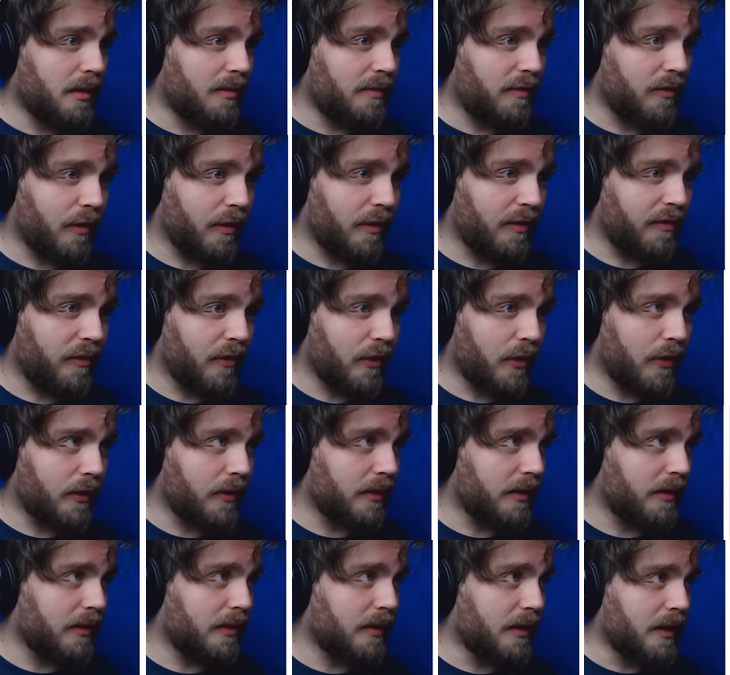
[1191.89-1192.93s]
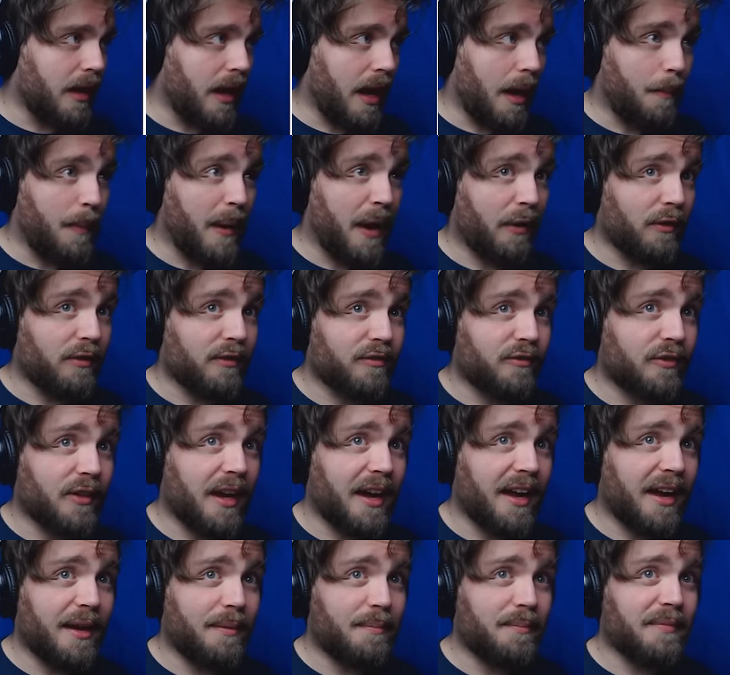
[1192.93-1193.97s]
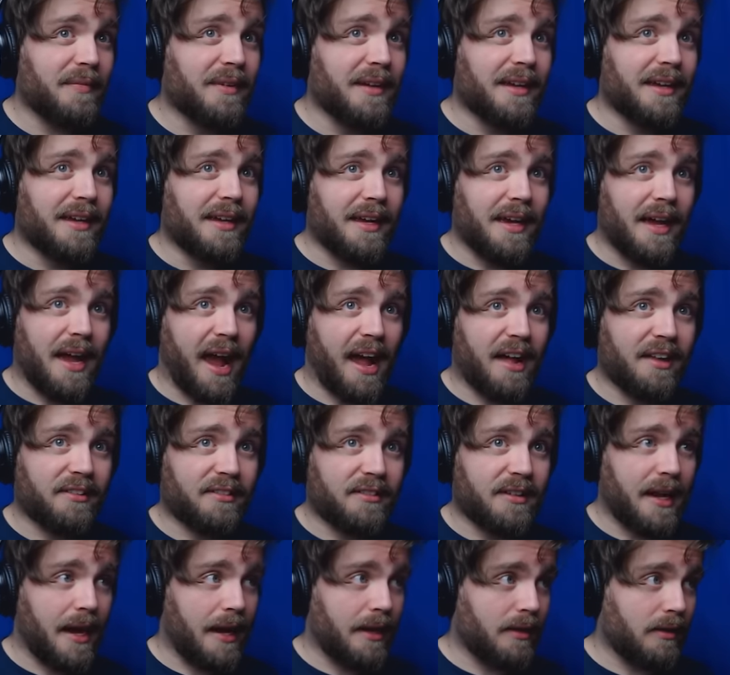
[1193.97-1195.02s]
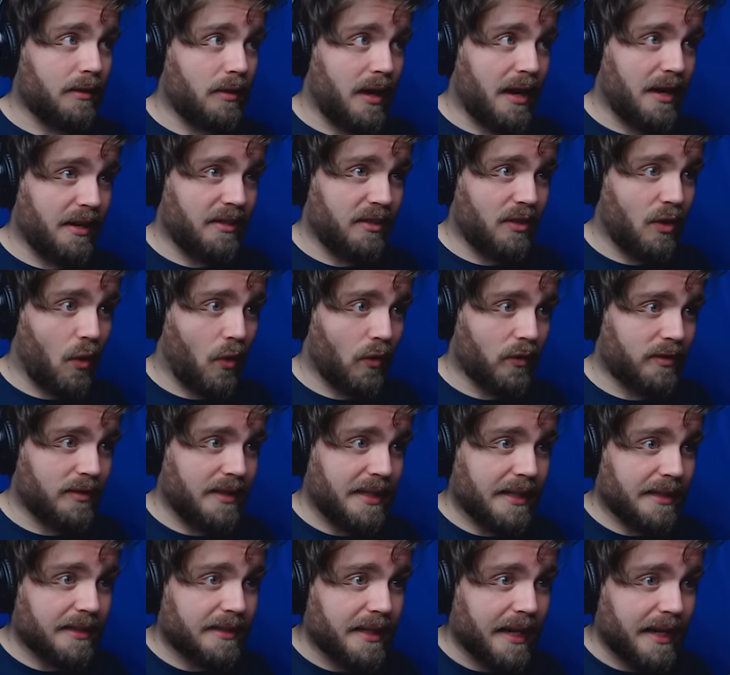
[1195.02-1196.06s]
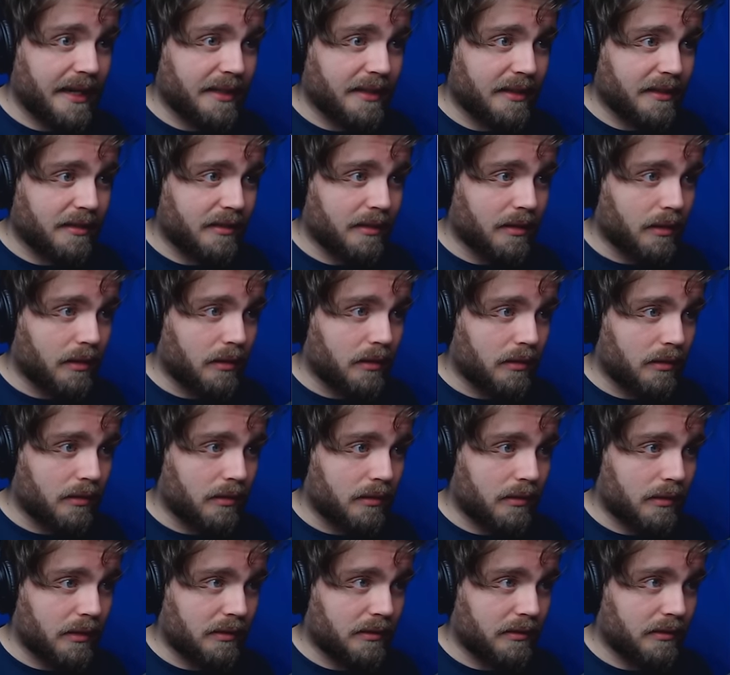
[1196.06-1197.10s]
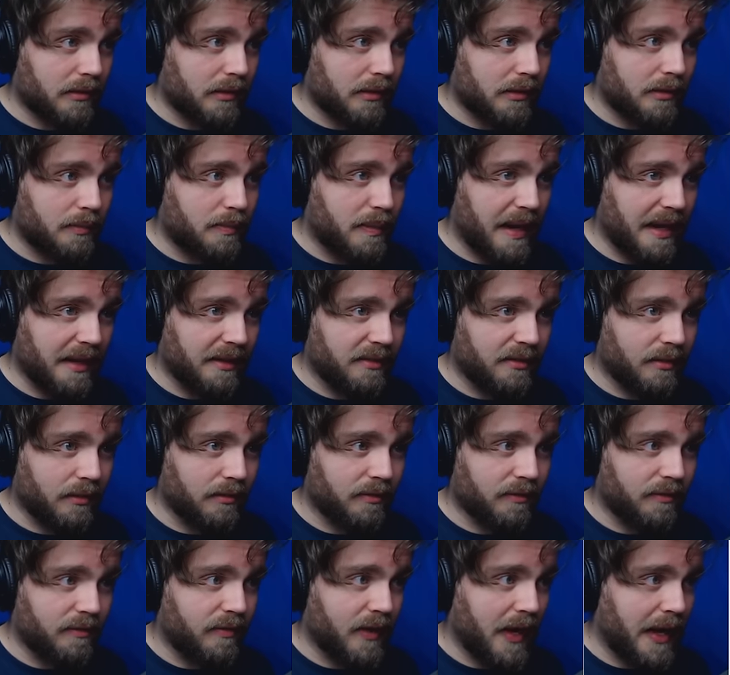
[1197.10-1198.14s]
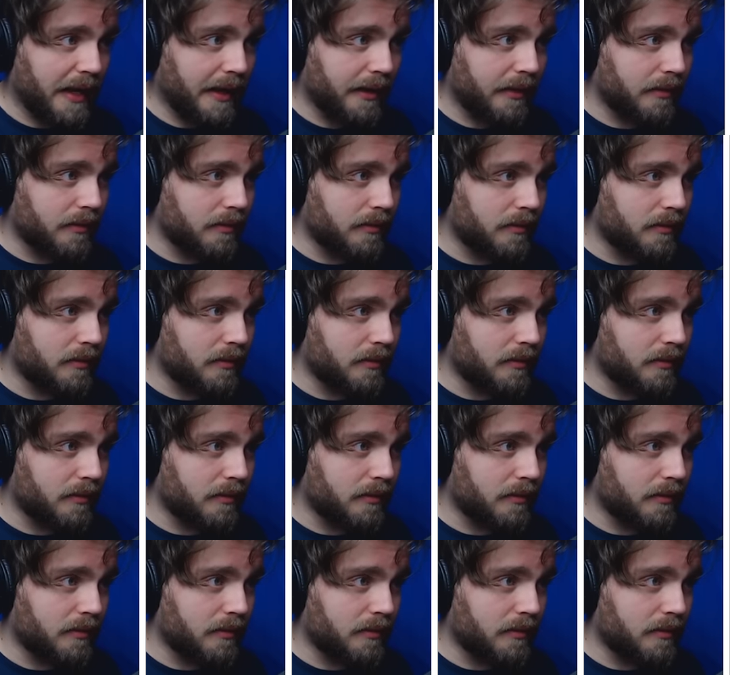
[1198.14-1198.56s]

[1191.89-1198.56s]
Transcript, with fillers: for a further amount of time As yet, it's not dictated, because it depends on fire.